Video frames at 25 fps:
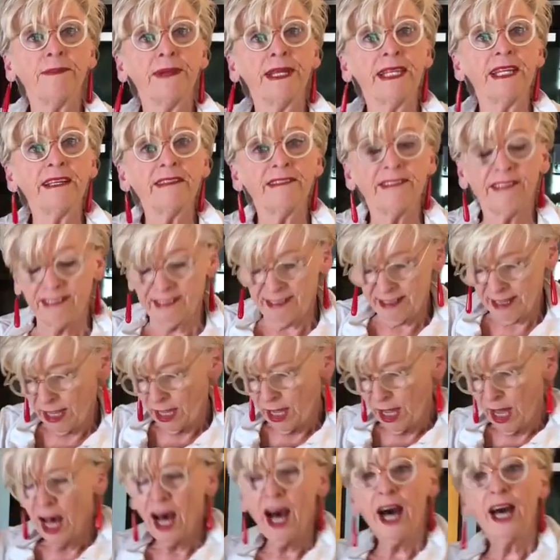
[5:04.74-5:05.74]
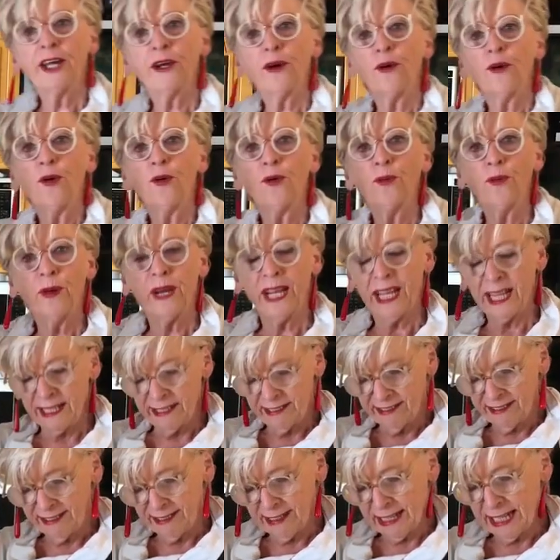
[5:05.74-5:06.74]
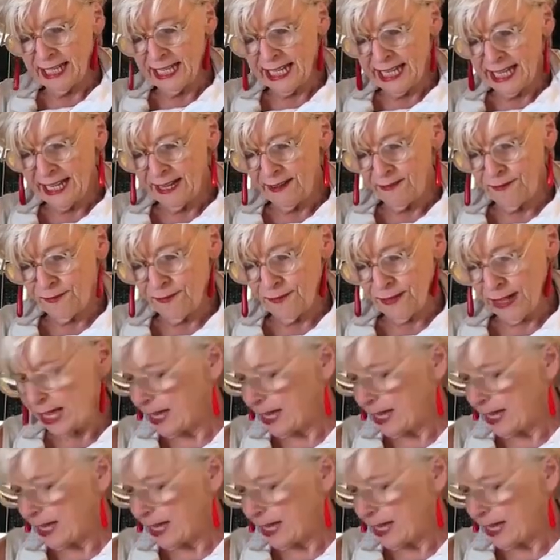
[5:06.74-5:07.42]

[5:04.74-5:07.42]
minutes. I always leave